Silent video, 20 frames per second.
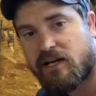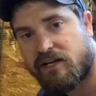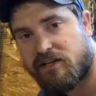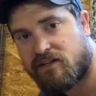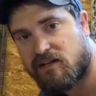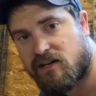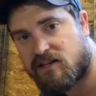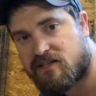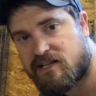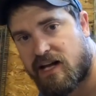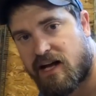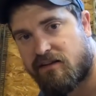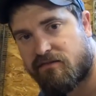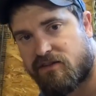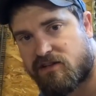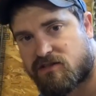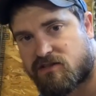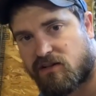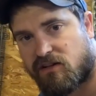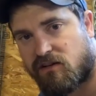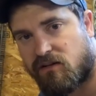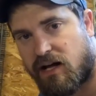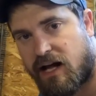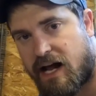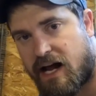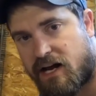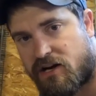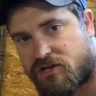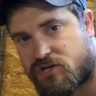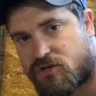It does have this little
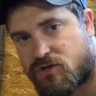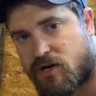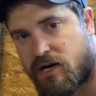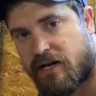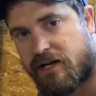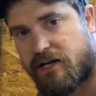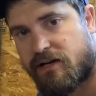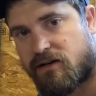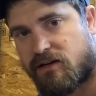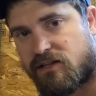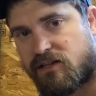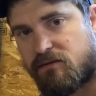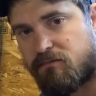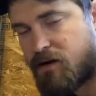ashtray here at the